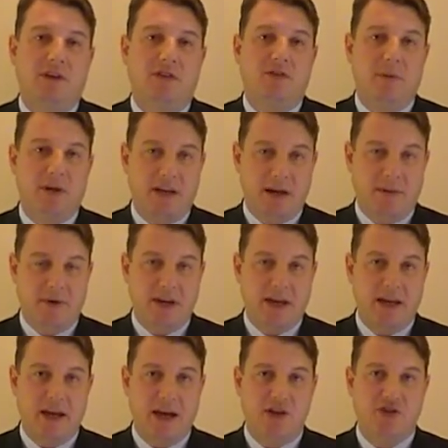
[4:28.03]
to becoming an
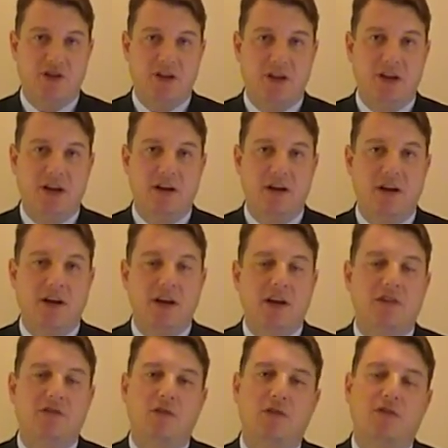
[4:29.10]
engaging leader
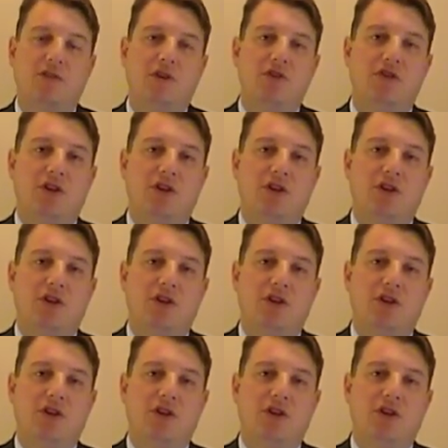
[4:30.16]
is also